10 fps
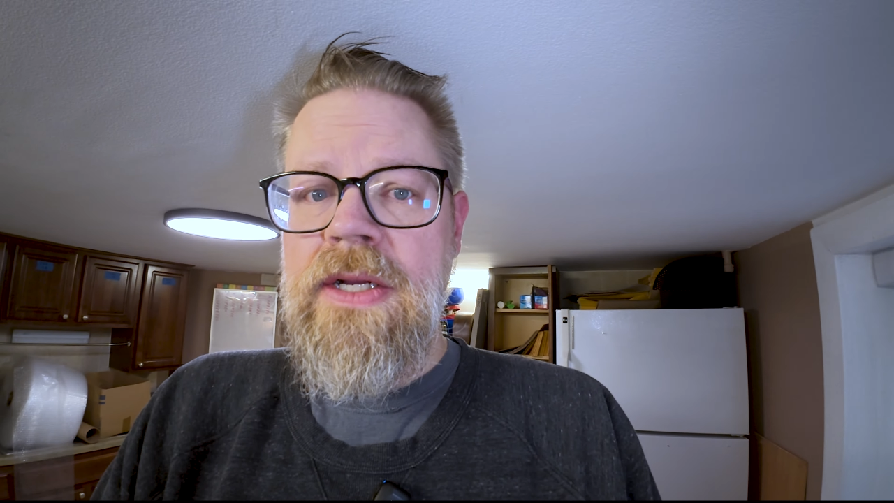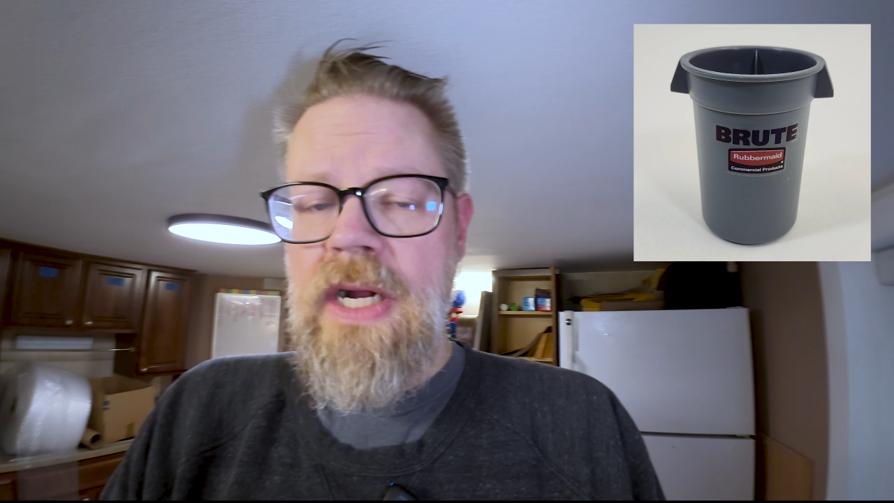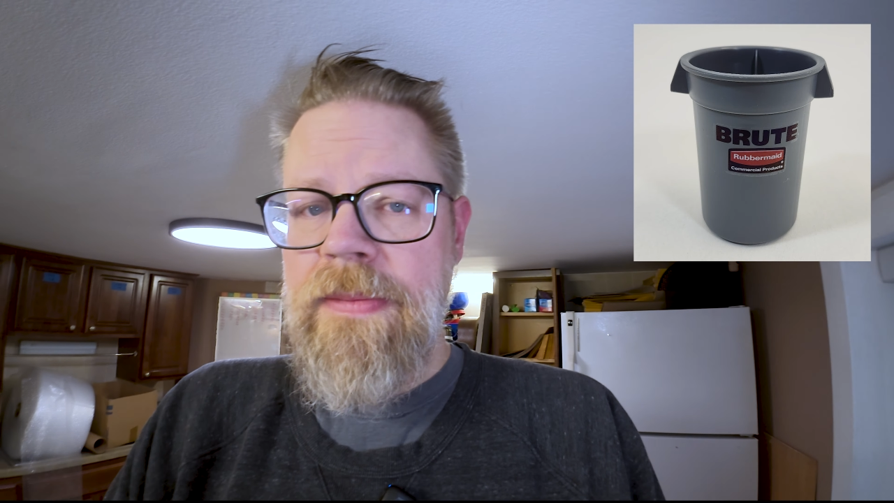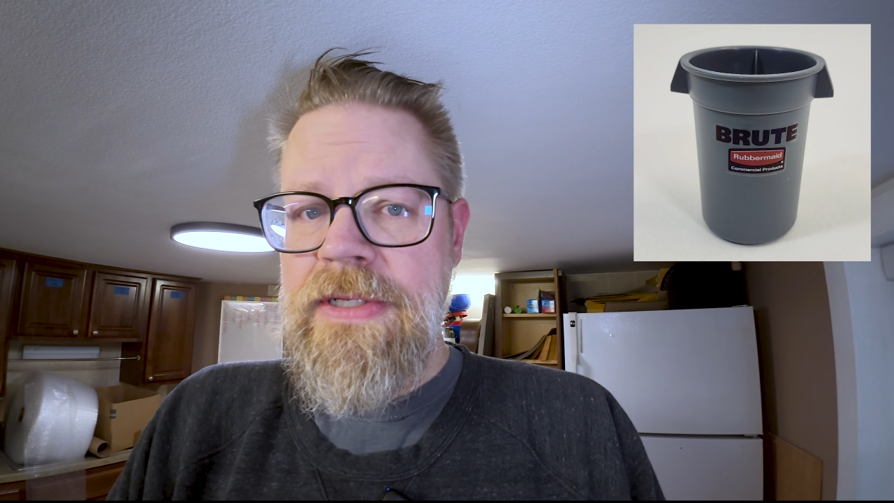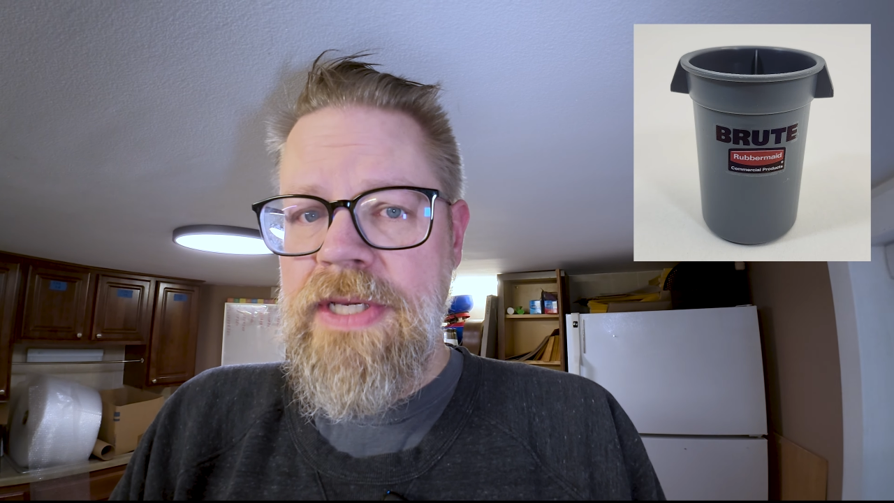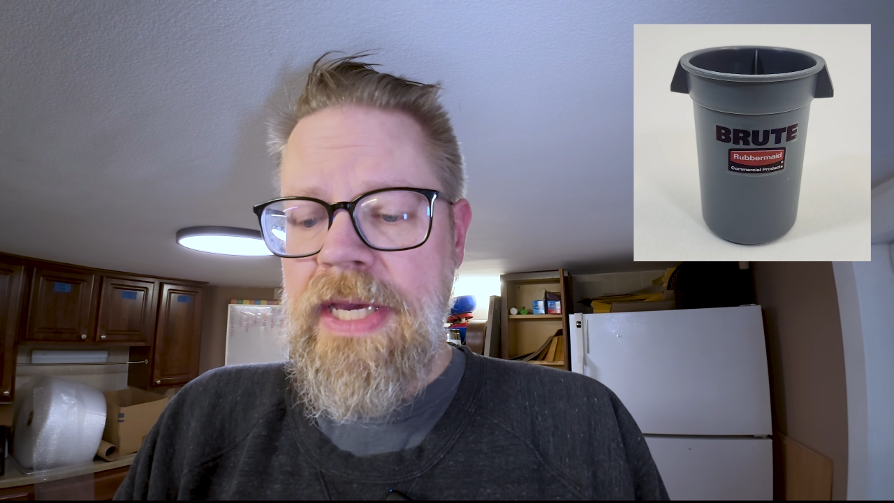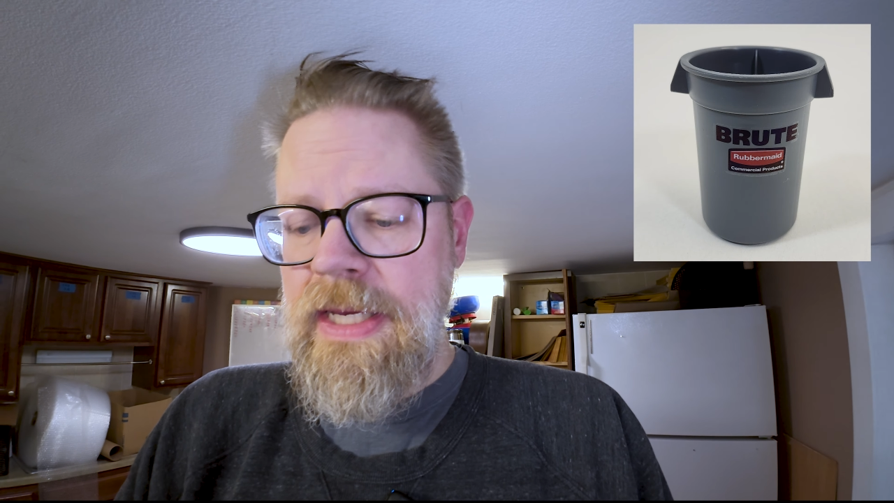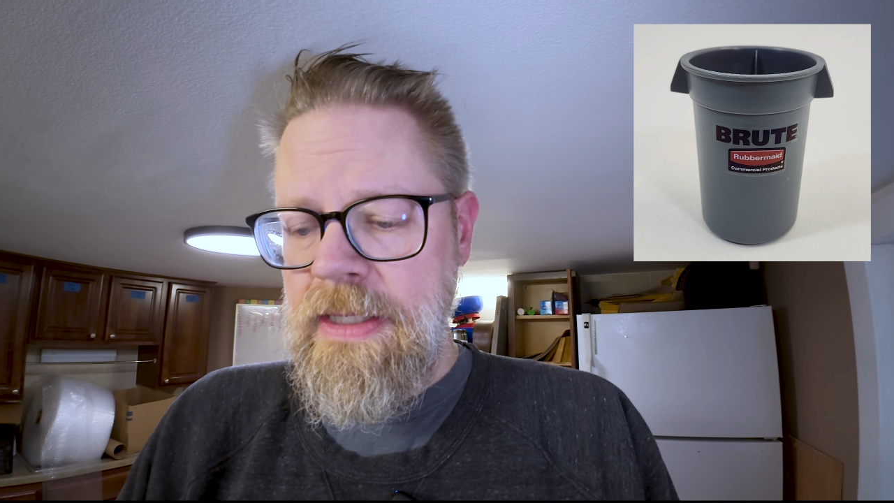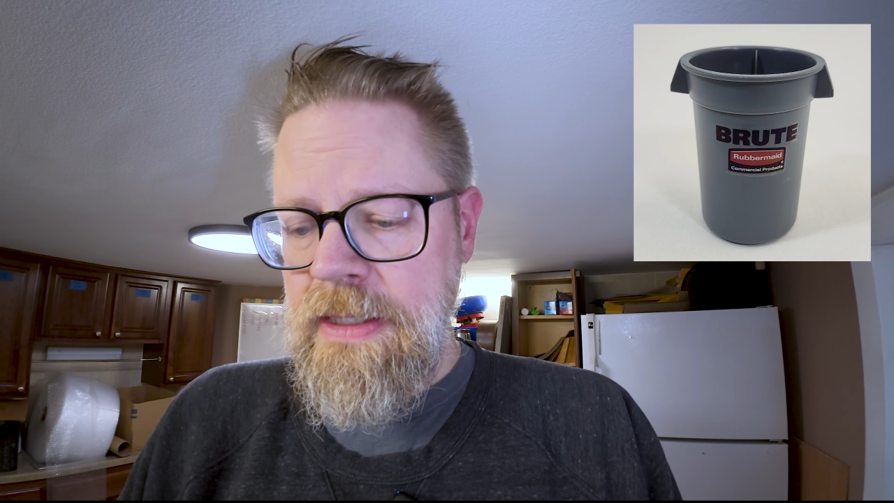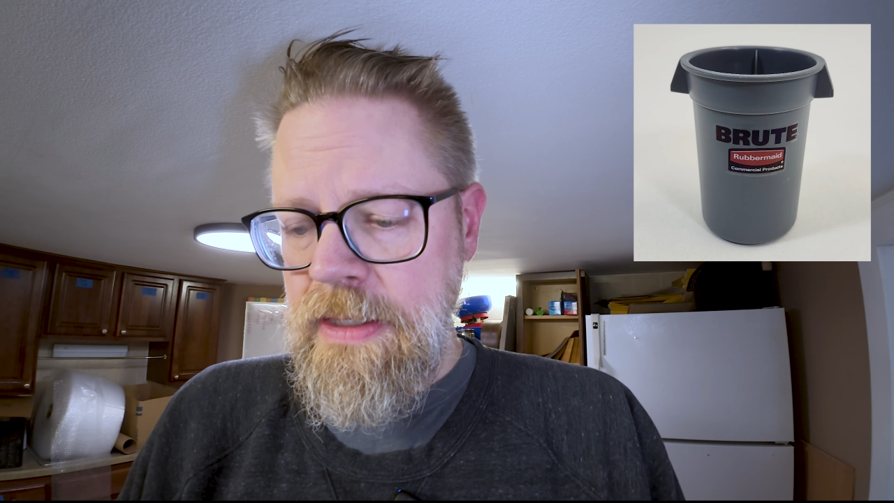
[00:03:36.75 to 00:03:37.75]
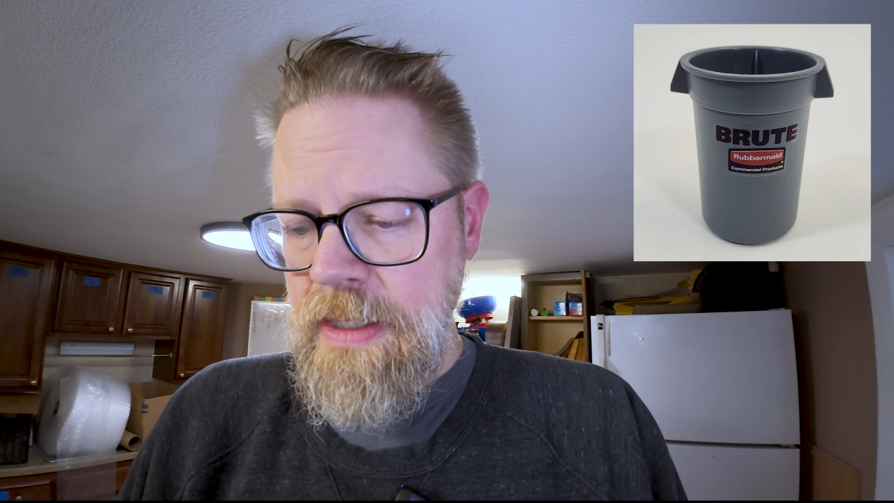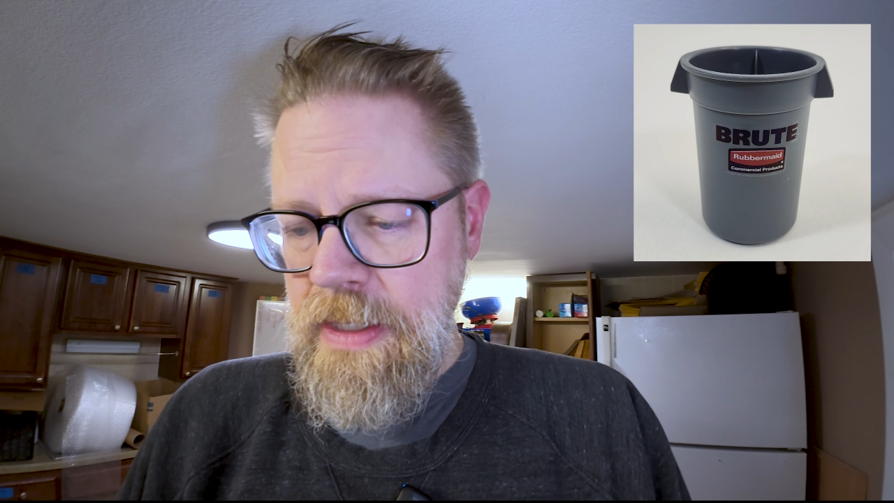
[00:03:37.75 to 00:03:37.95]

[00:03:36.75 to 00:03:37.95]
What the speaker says: garbage can.